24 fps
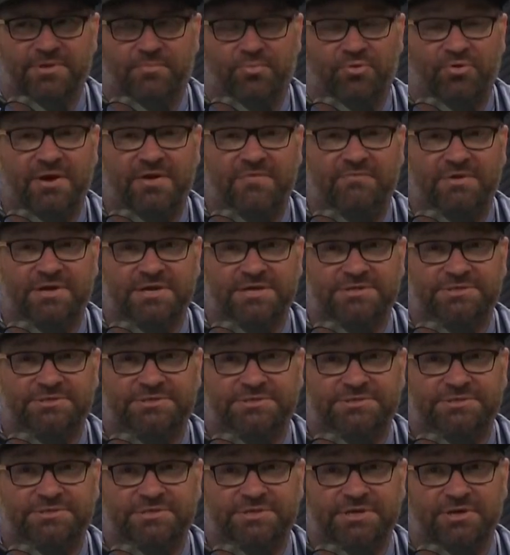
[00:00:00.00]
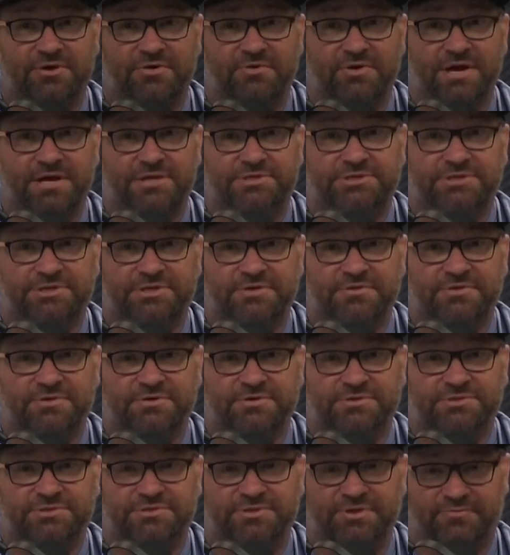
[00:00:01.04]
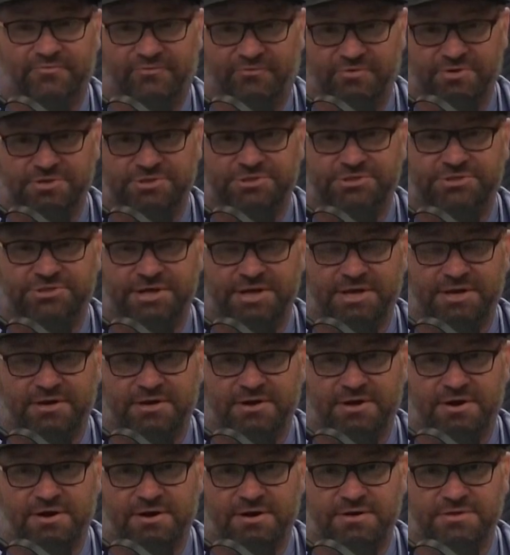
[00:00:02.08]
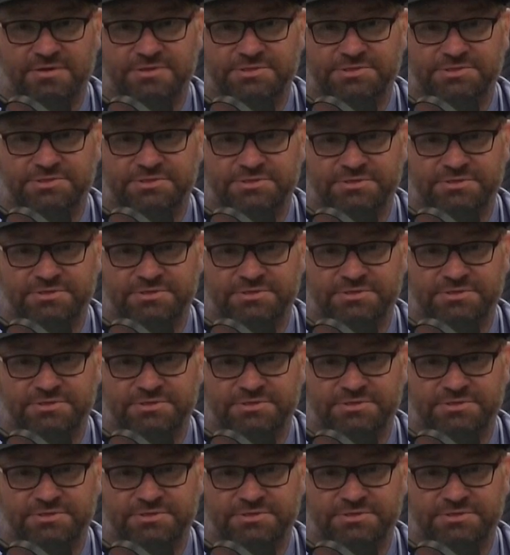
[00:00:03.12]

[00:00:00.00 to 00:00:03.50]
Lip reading: the previous iteration of those, the first gen cars,